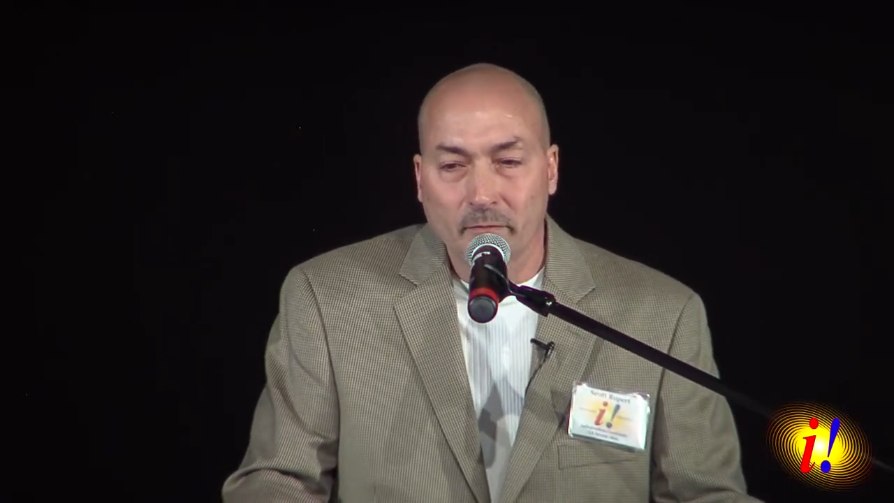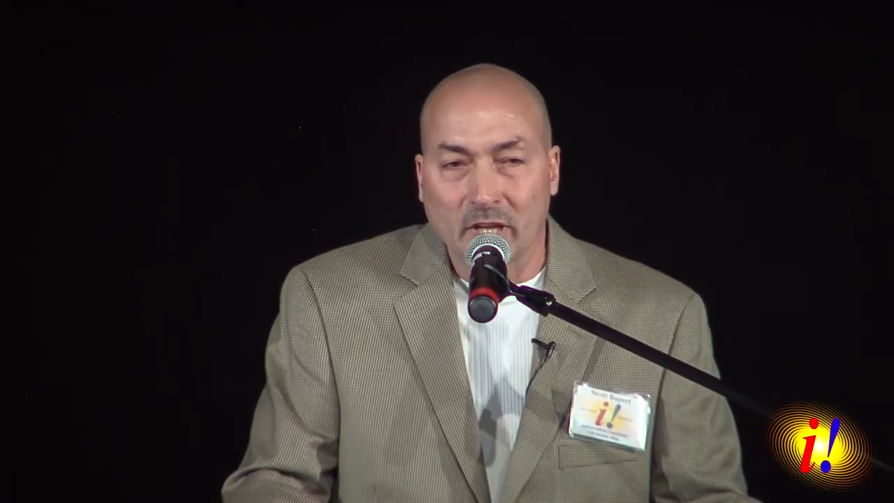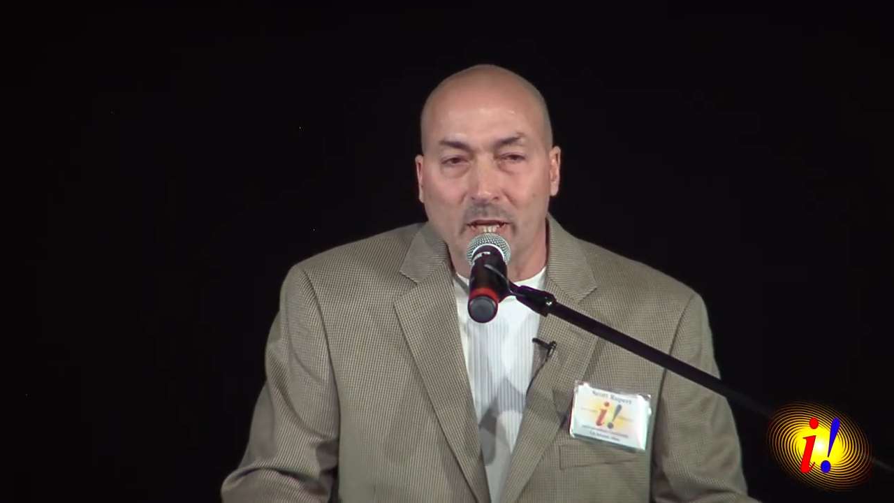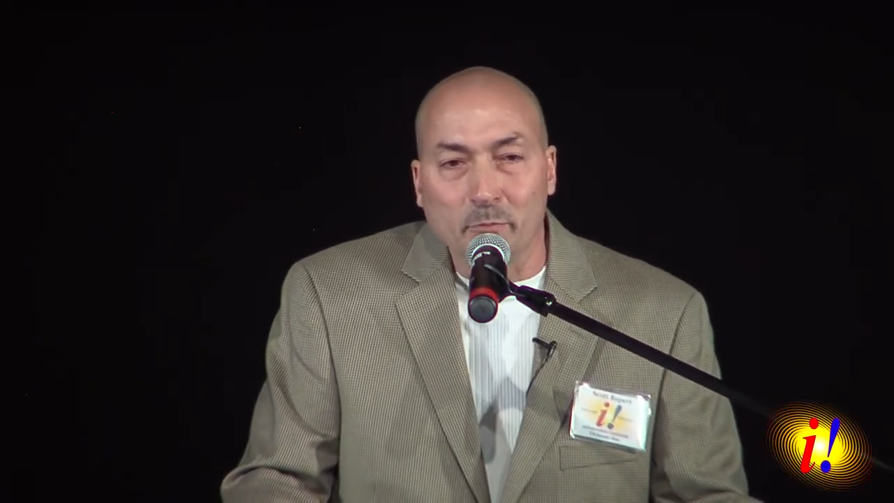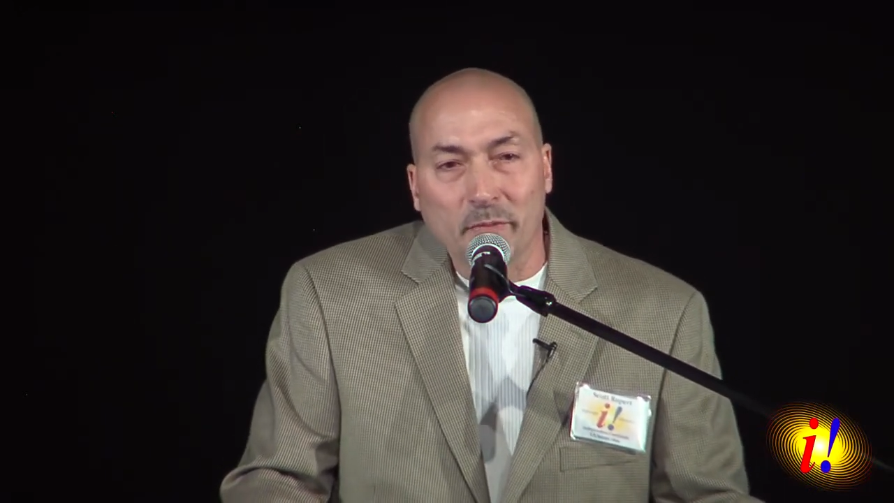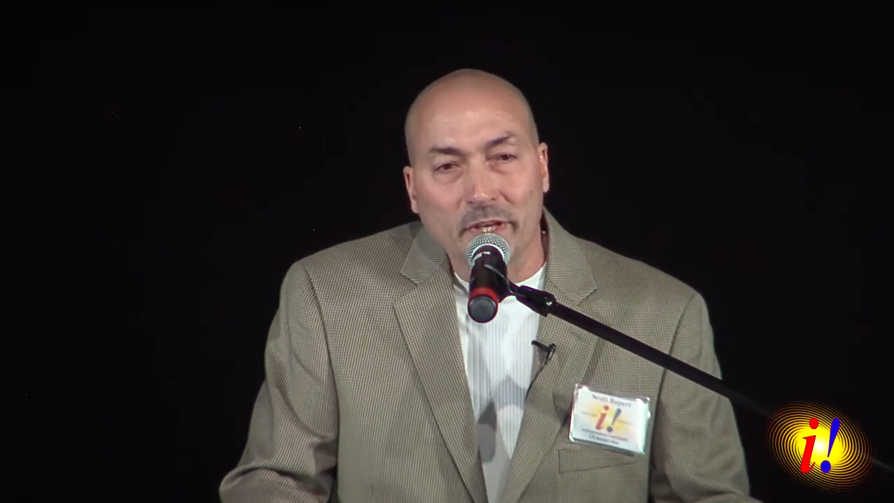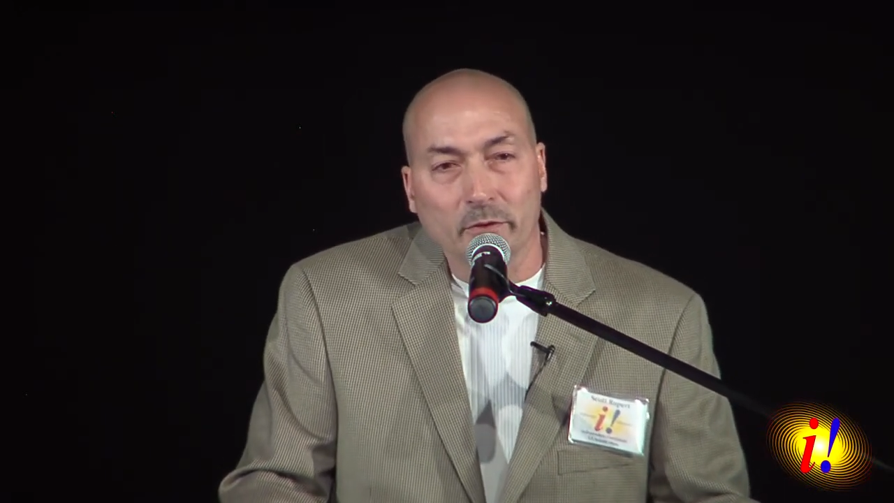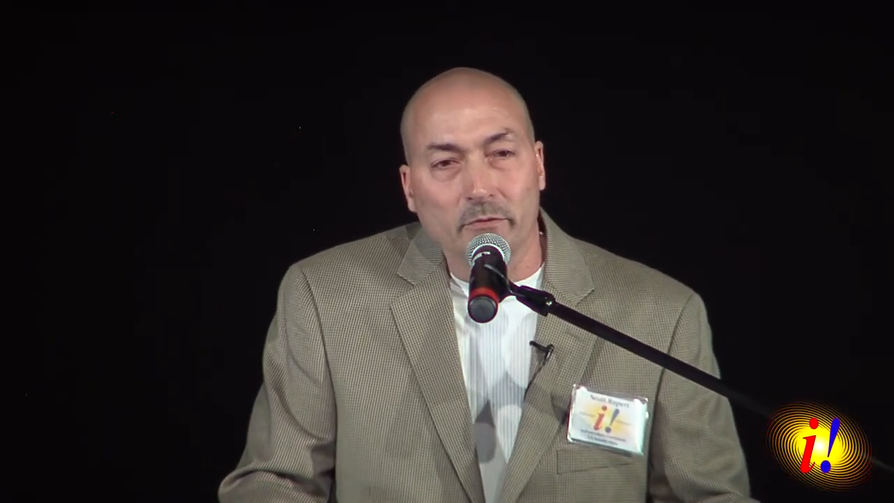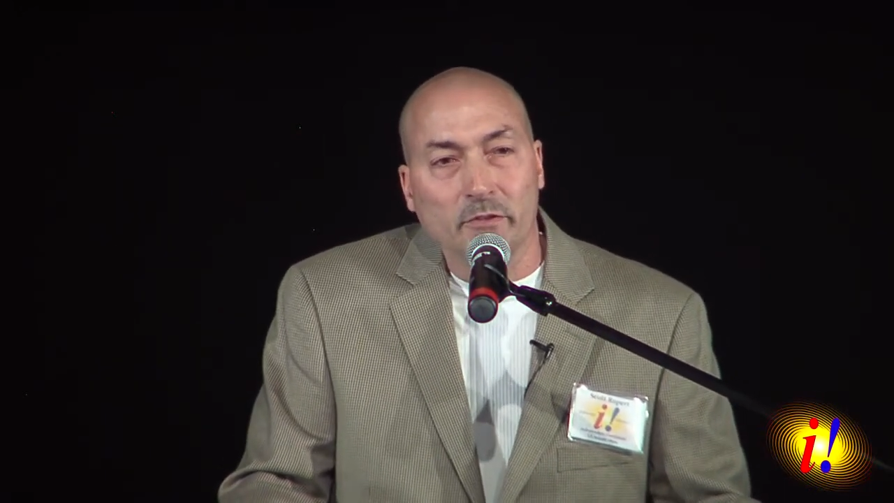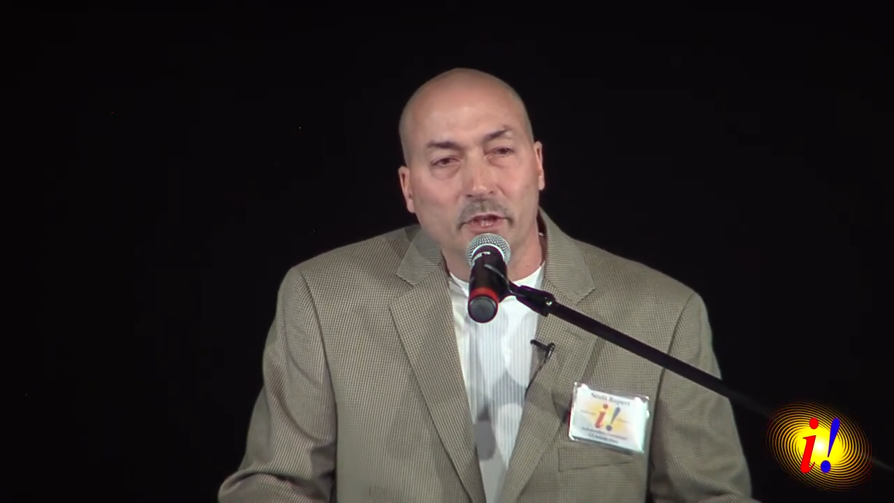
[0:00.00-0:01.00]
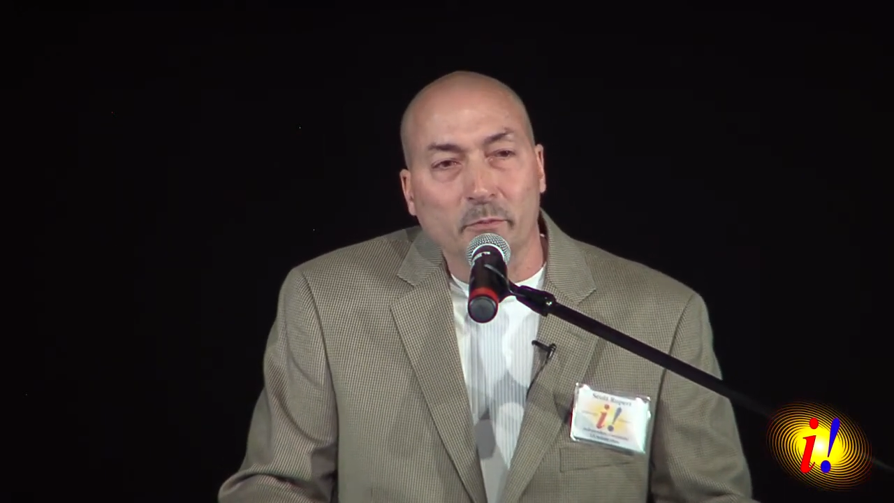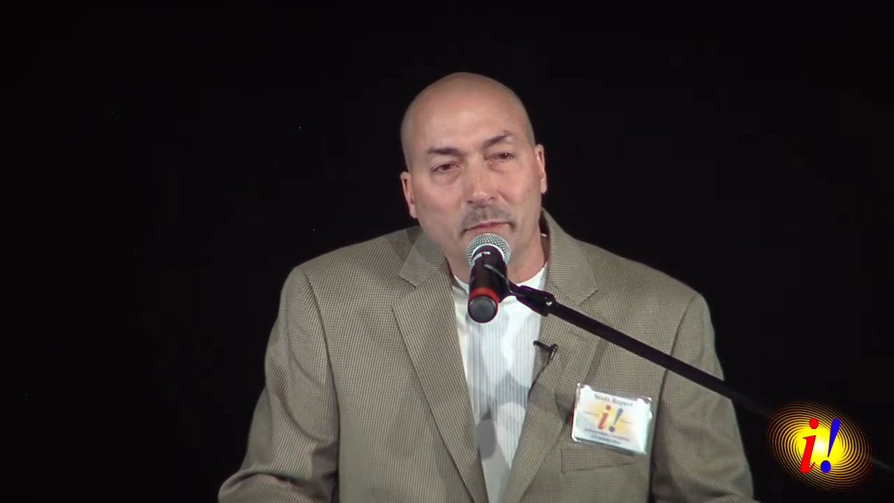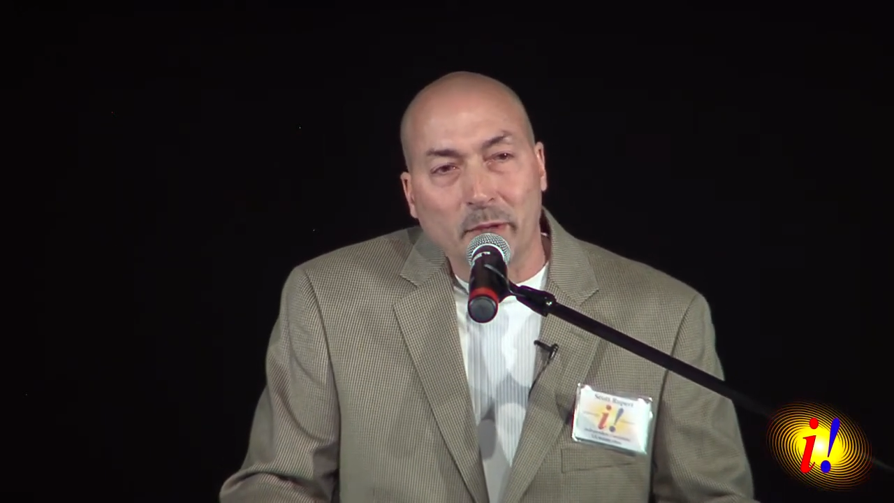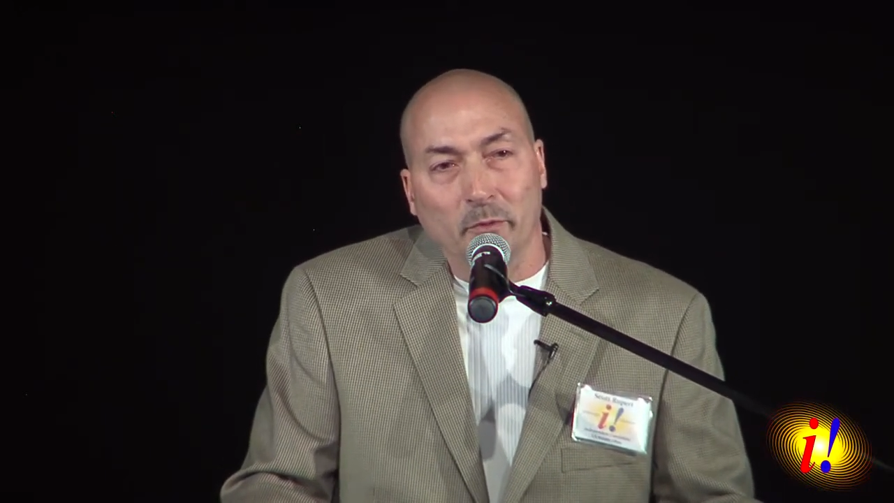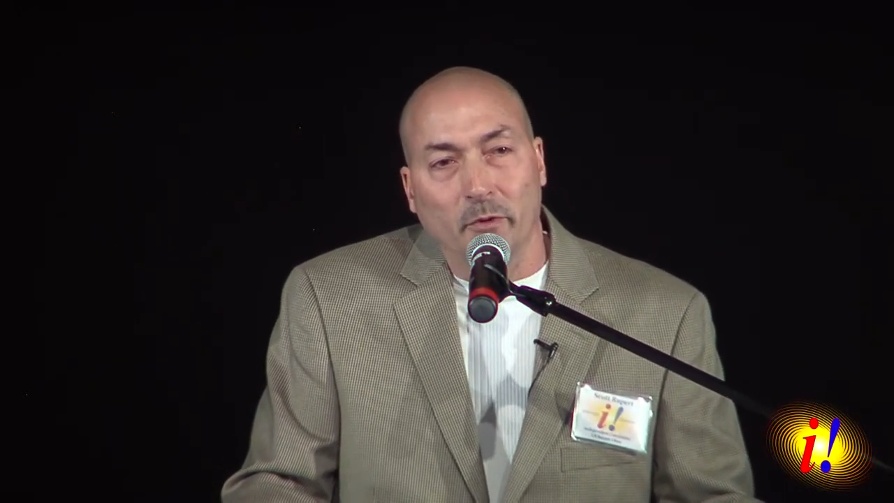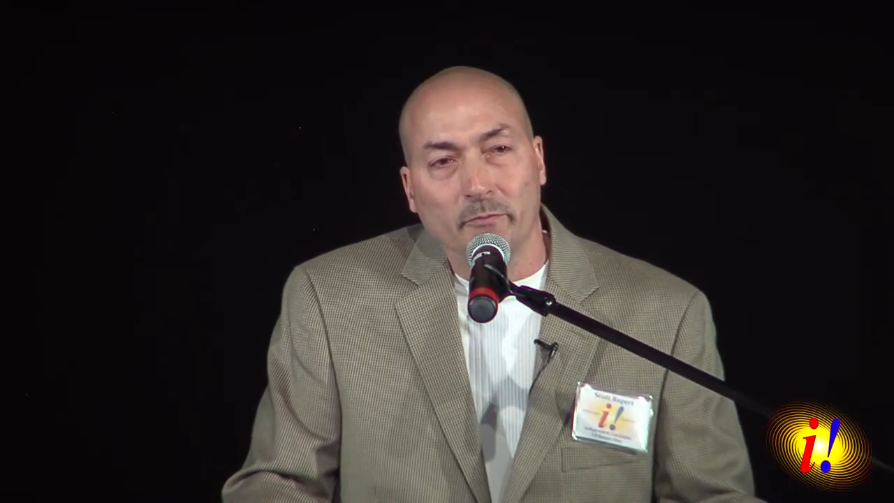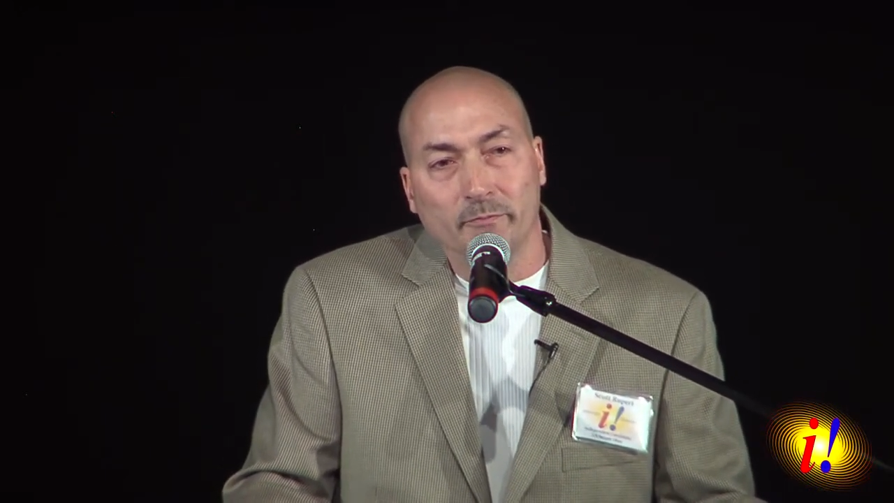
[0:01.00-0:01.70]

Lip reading: He appealed to the people